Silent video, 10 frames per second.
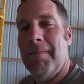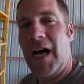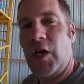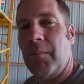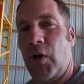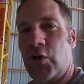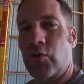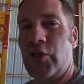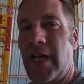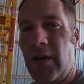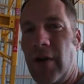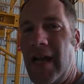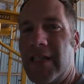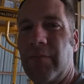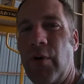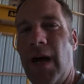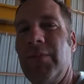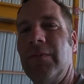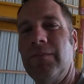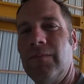my commercial sheller has a
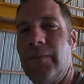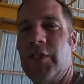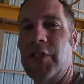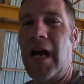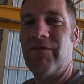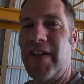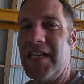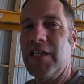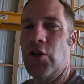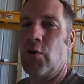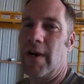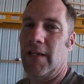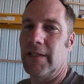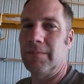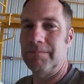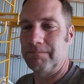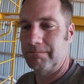problem. It's not feeding correctly.